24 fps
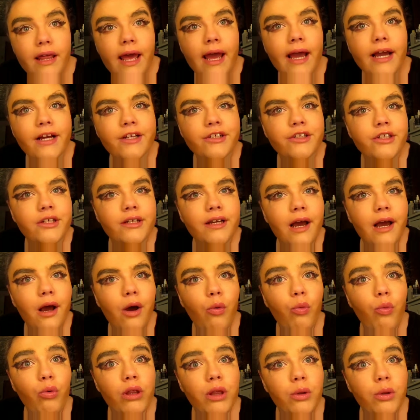Actually,
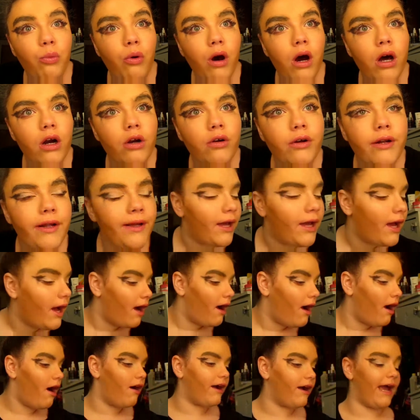no,
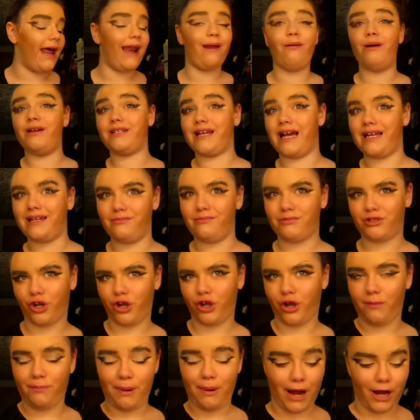Okay, anyways, guys, I'm gonna show you
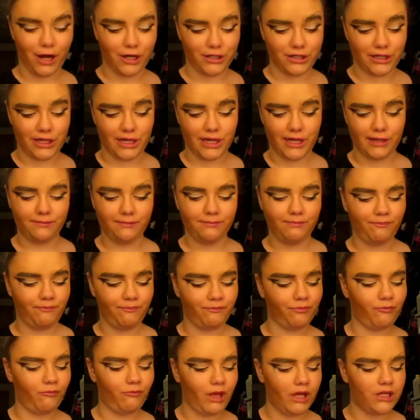a comparison.
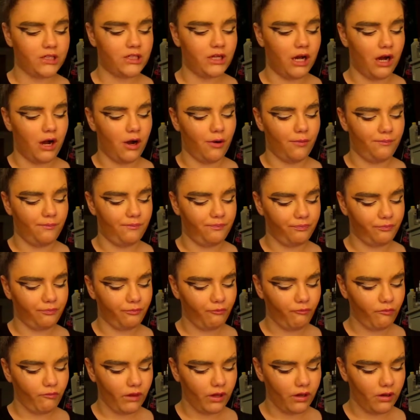So,
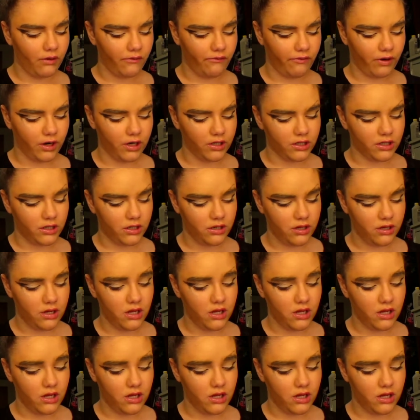first,